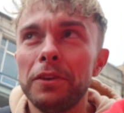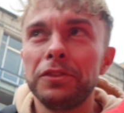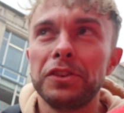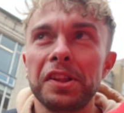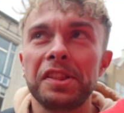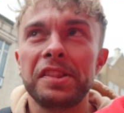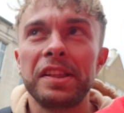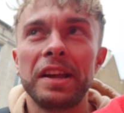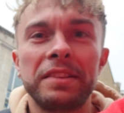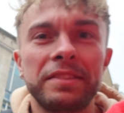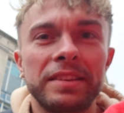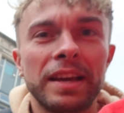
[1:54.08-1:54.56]
I've
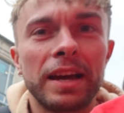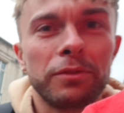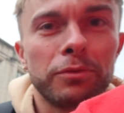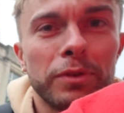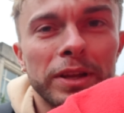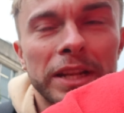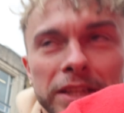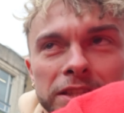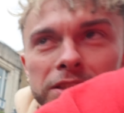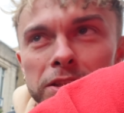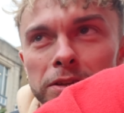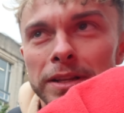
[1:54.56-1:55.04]
just said that
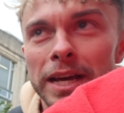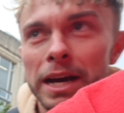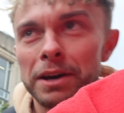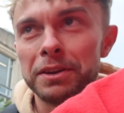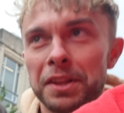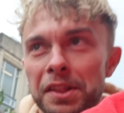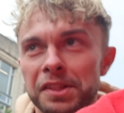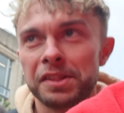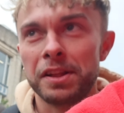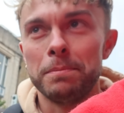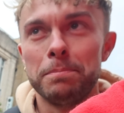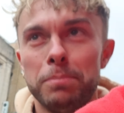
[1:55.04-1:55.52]
really too loud
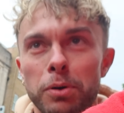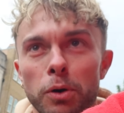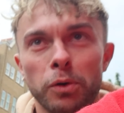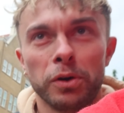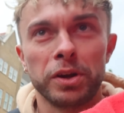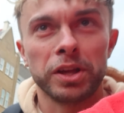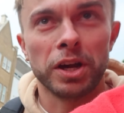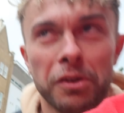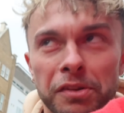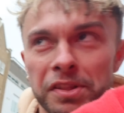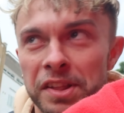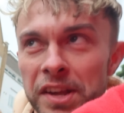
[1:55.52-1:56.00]
in some poor
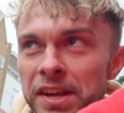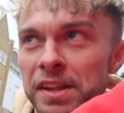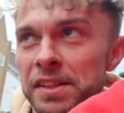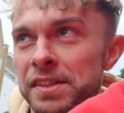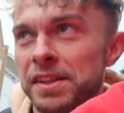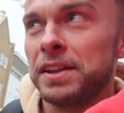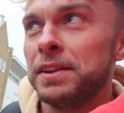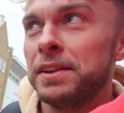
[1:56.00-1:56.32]
girl's ears